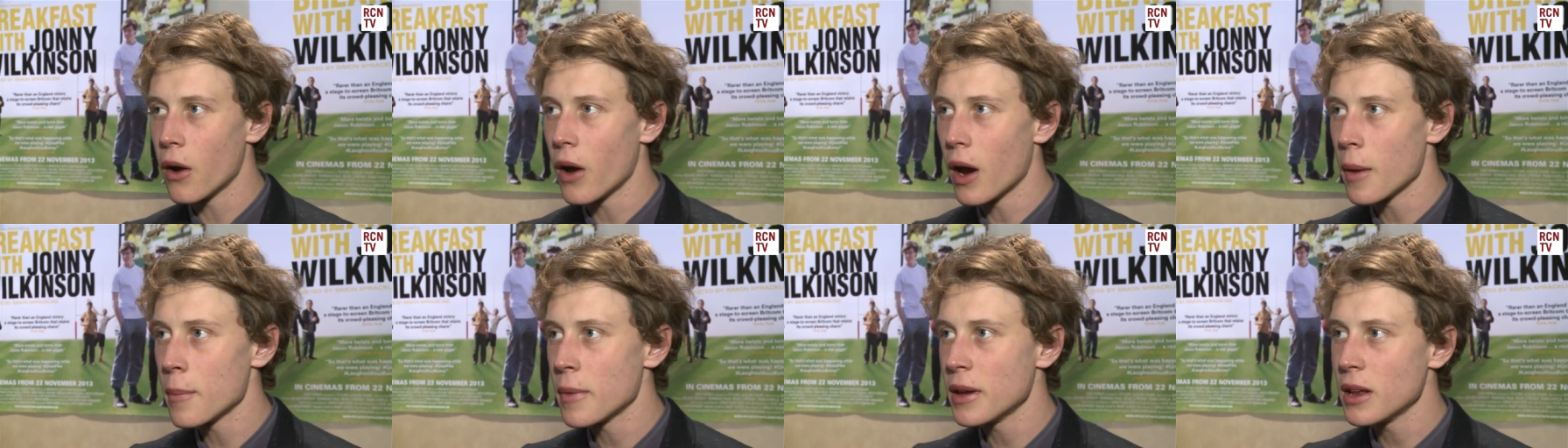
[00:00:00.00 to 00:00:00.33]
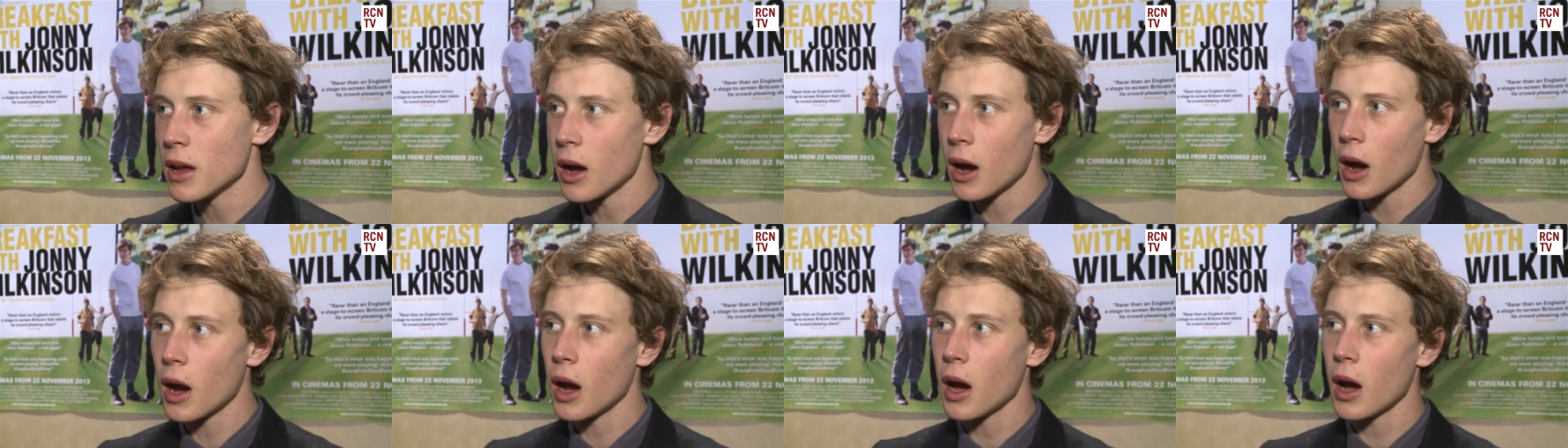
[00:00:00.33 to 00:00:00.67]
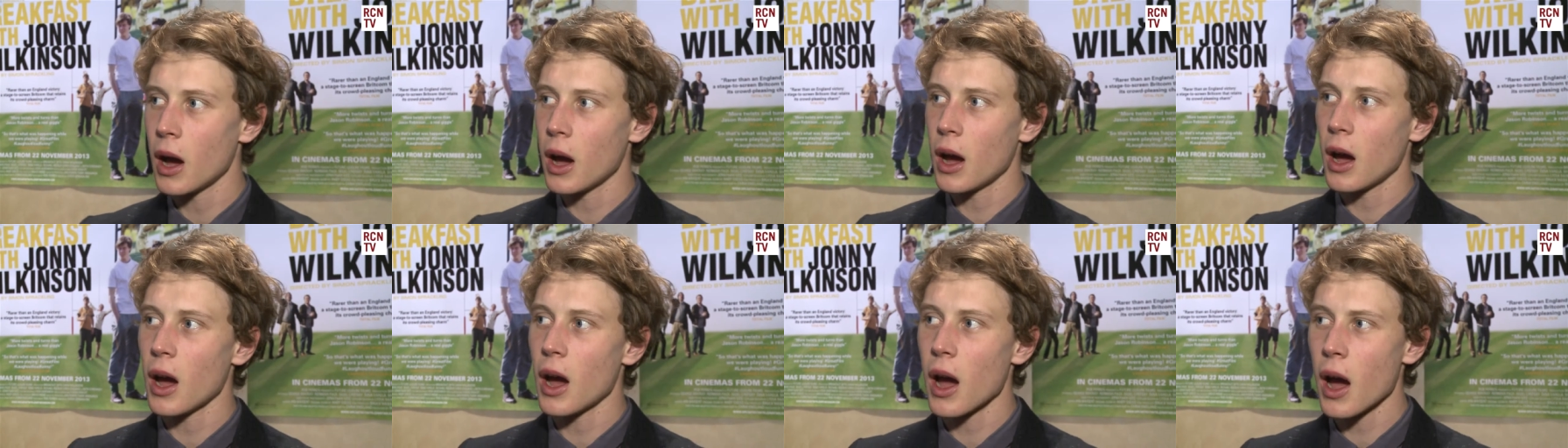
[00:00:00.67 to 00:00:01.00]
I mean,
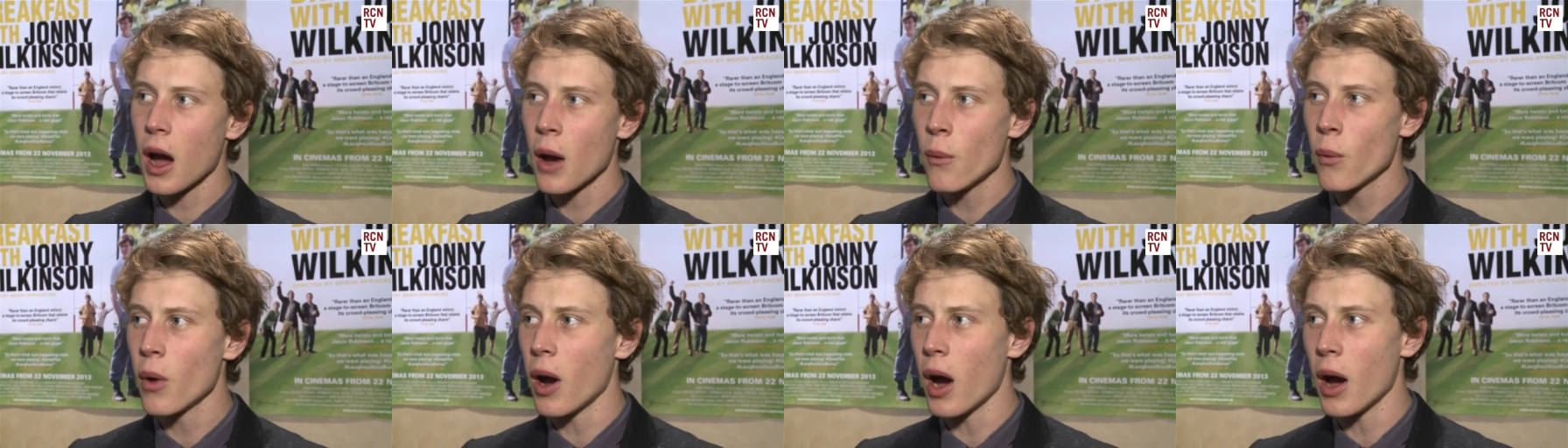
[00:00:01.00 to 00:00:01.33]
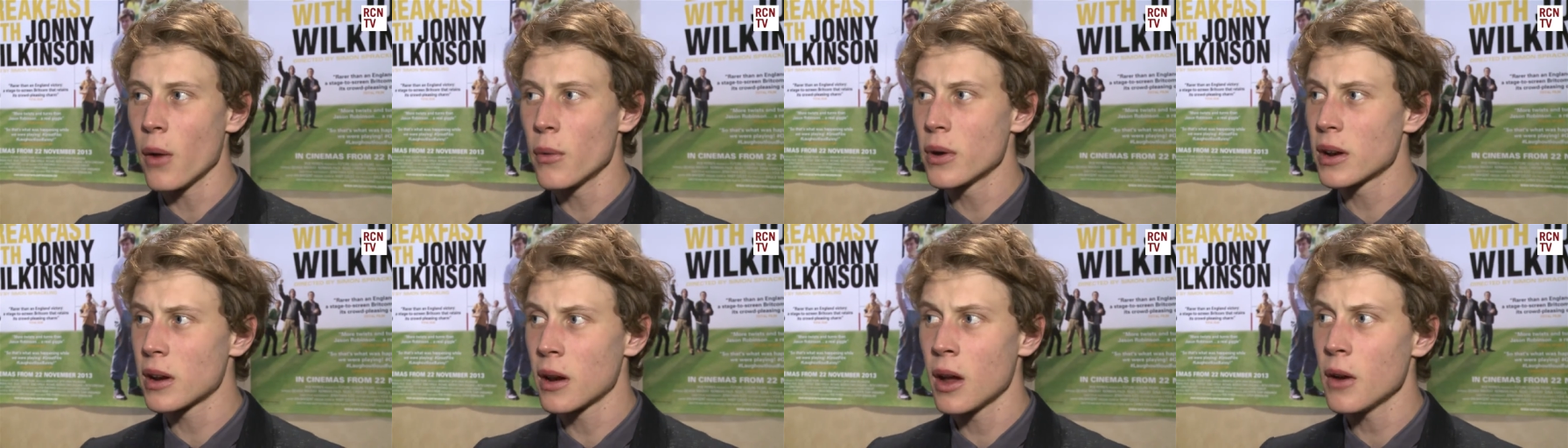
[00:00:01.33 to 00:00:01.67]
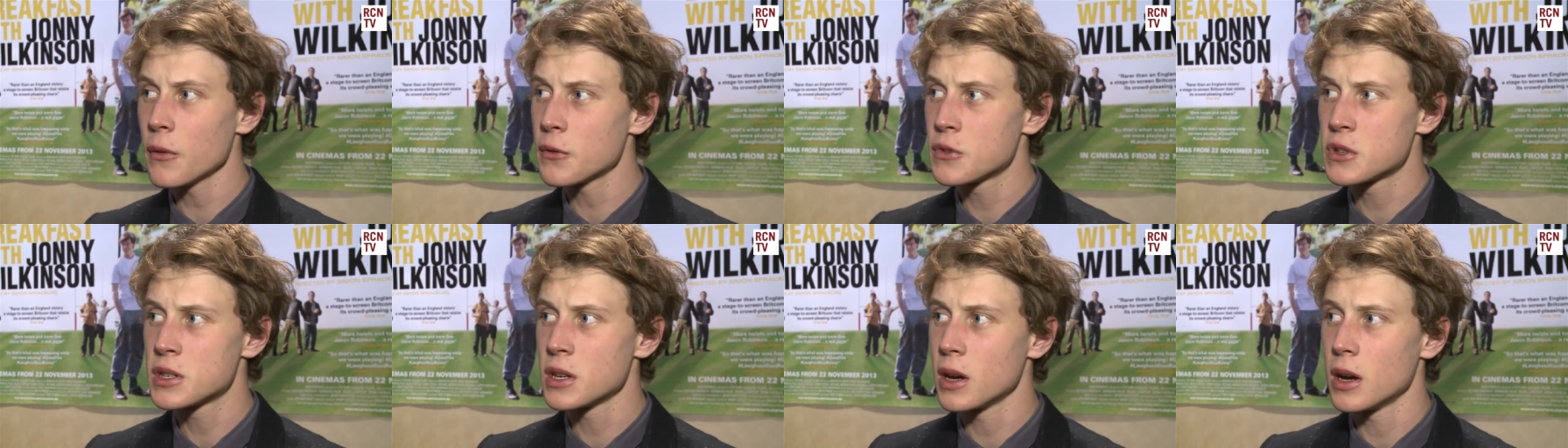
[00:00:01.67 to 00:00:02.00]
I, would
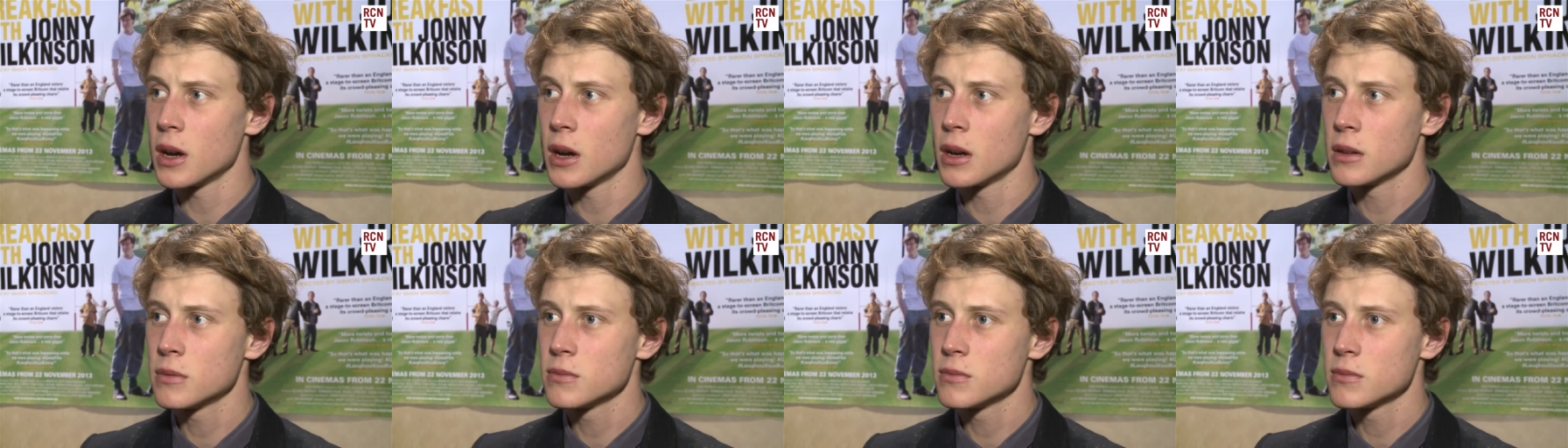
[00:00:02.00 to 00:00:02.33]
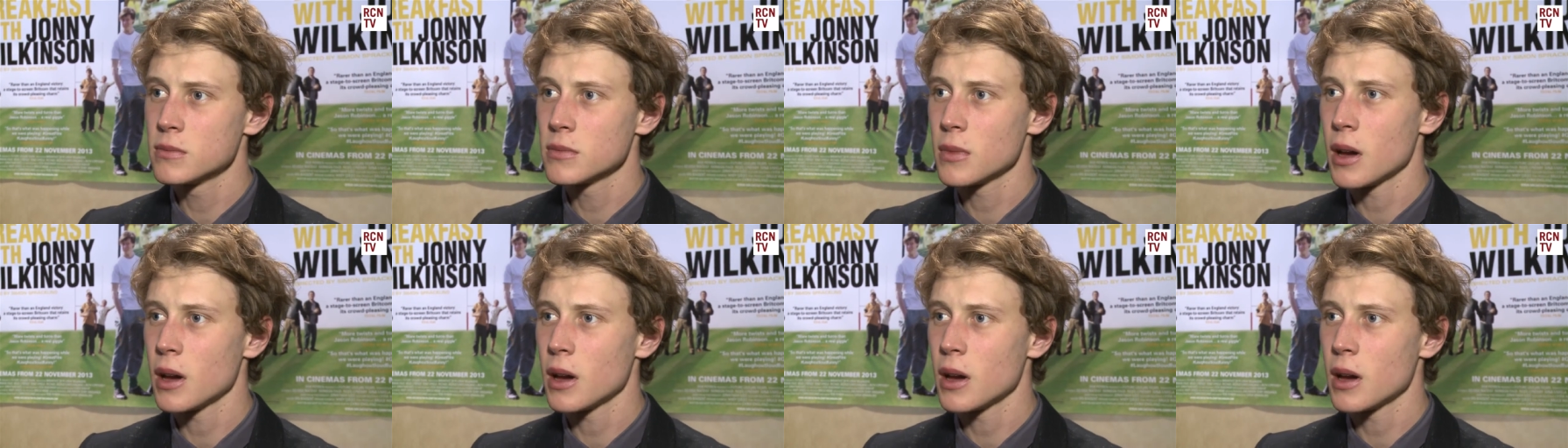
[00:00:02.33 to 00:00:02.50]
love to.